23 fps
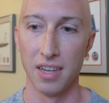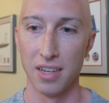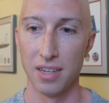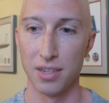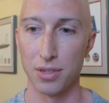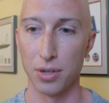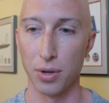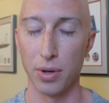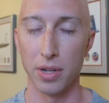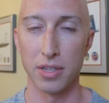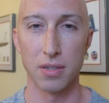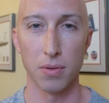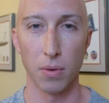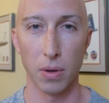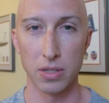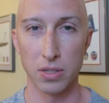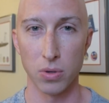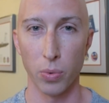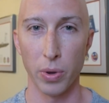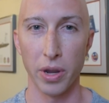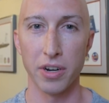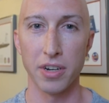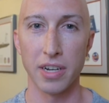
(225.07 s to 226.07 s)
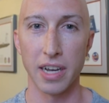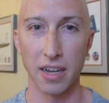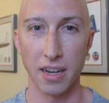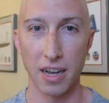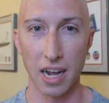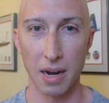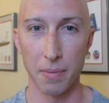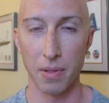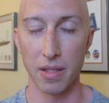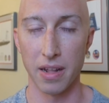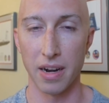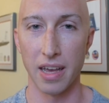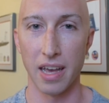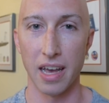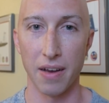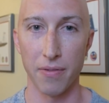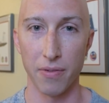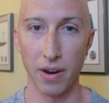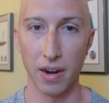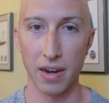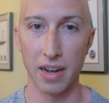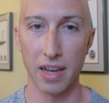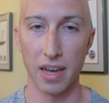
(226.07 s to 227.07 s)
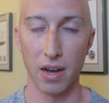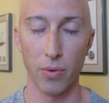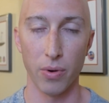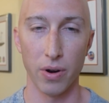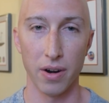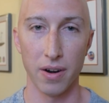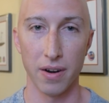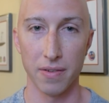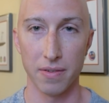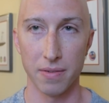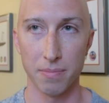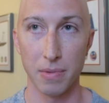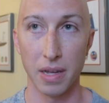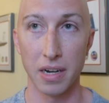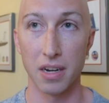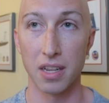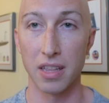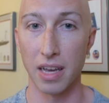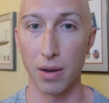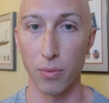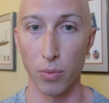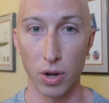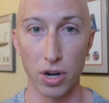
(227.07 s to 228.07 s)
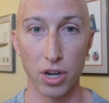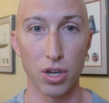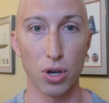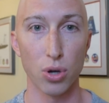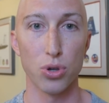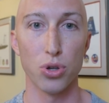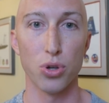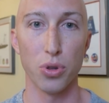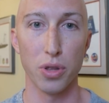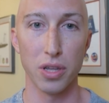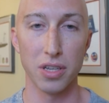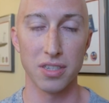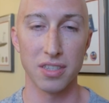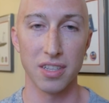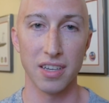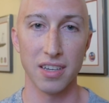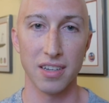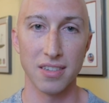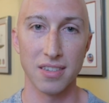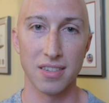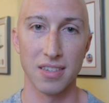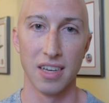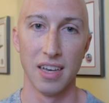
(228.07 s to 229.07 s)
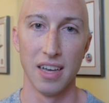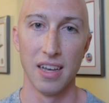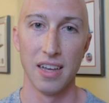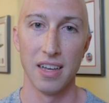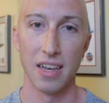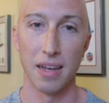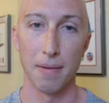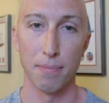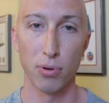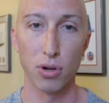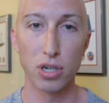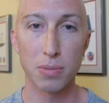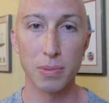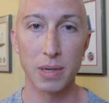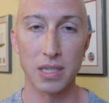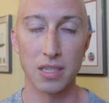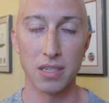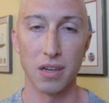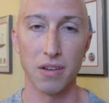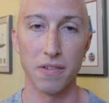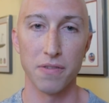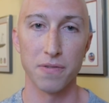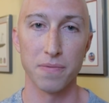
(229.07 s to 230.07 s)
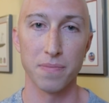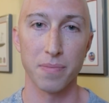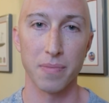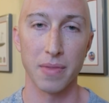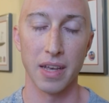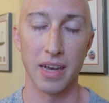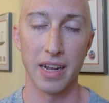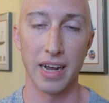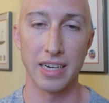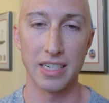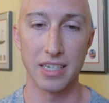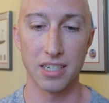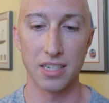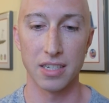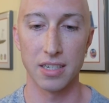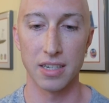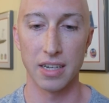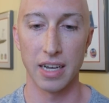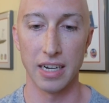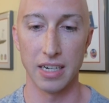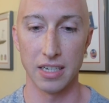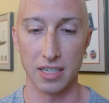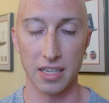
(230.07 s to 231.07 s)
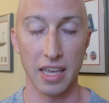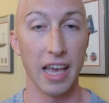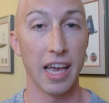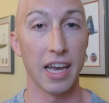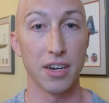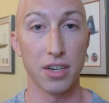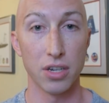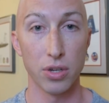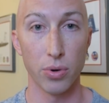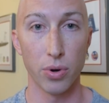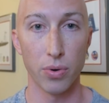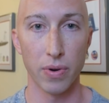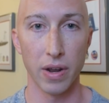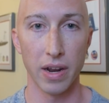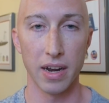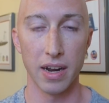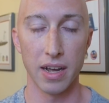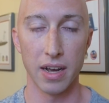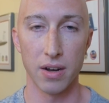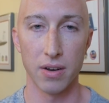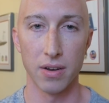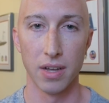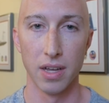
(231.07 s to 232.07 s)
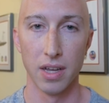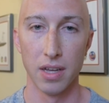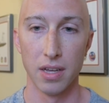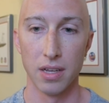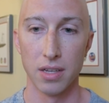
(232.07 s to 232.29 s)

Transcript: So it's a weird dichotomy that I have right now, where mentally I want to go do these things and push myself. I just can't do it right now.